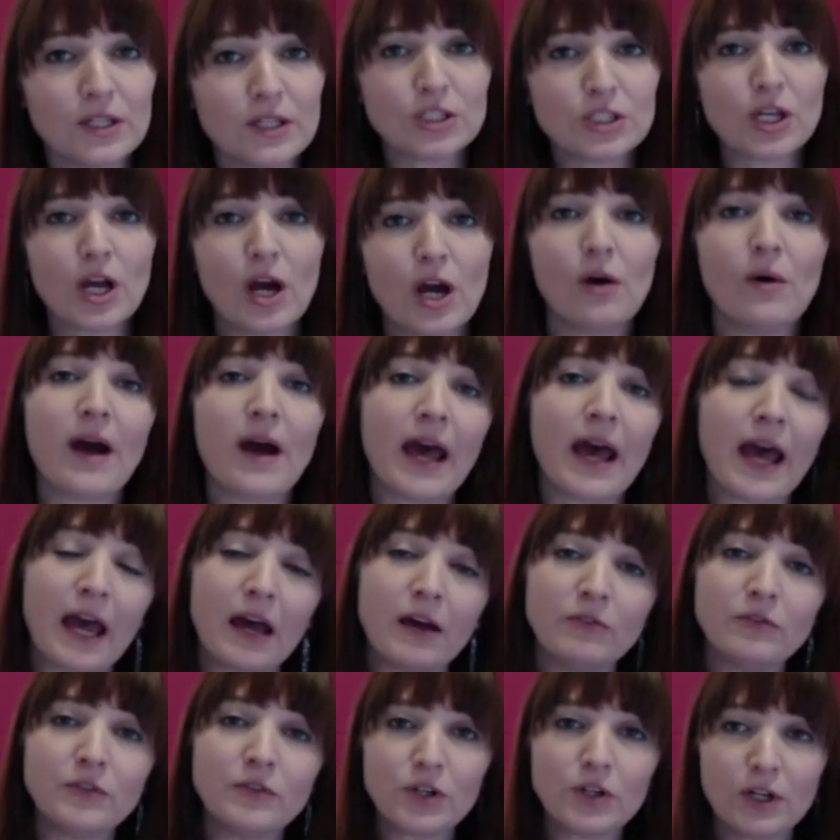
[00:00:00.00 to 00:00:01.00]
So
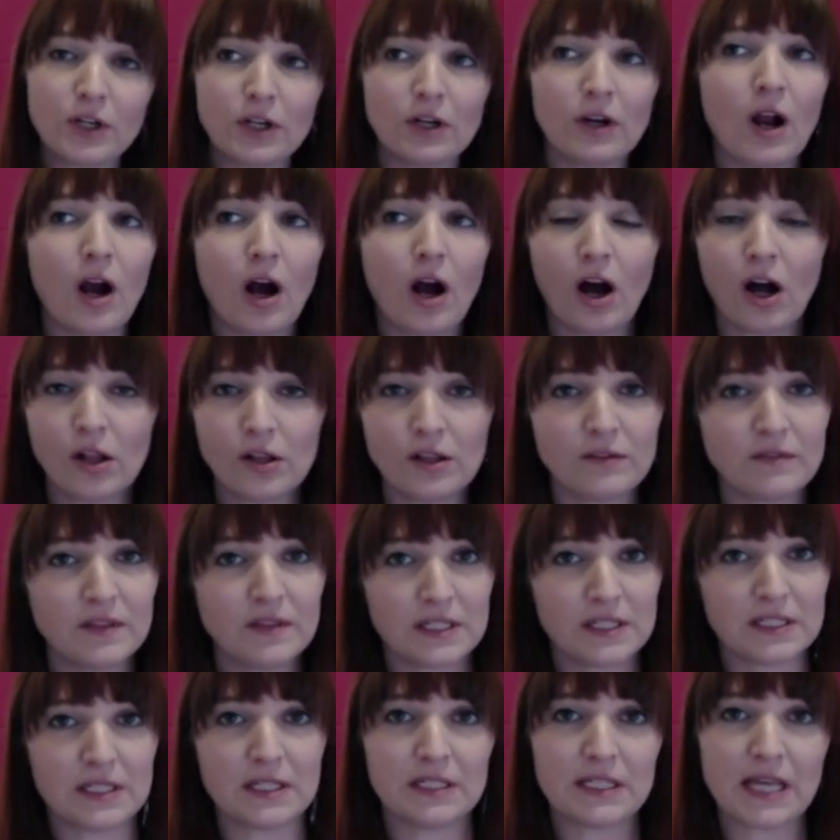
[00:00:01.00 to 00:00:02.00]
after all of
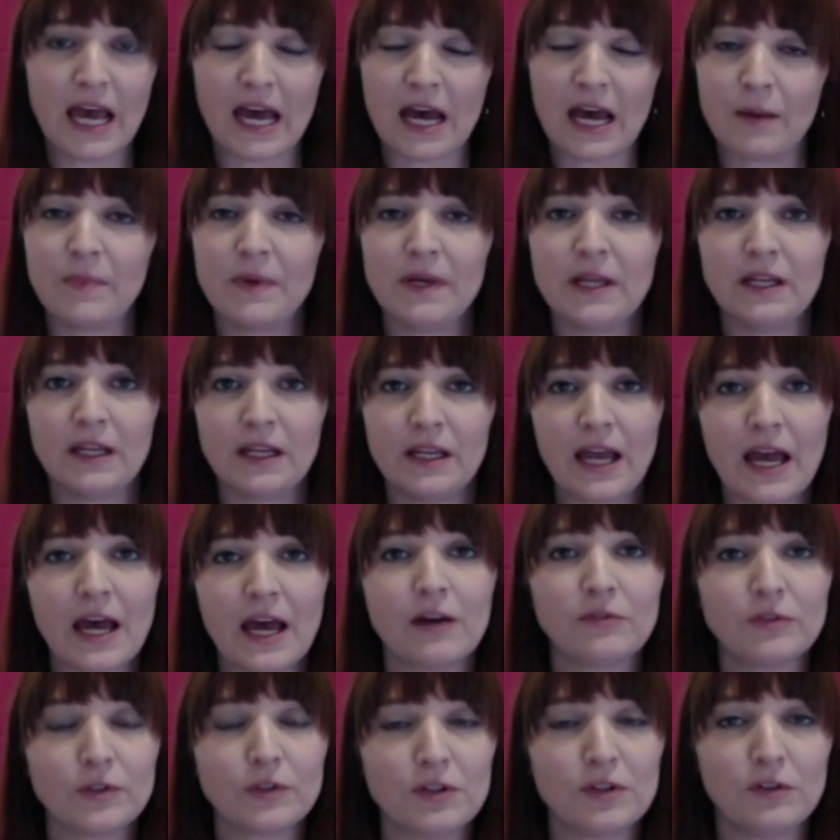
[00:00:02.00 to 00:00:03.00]
this has happened and
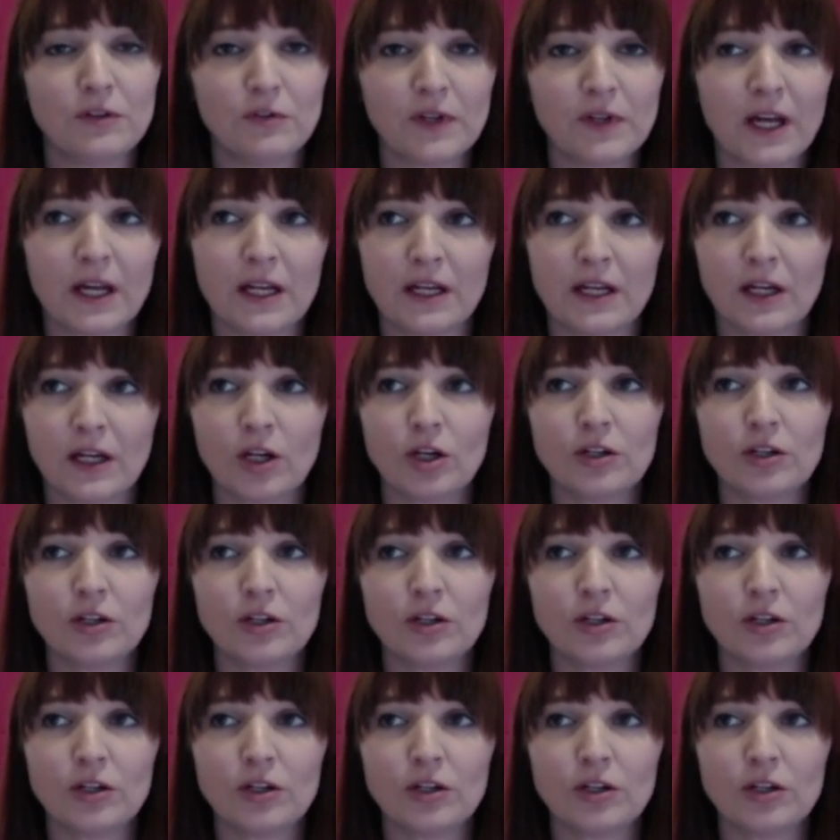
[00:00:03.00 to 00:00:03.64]
after you've kind of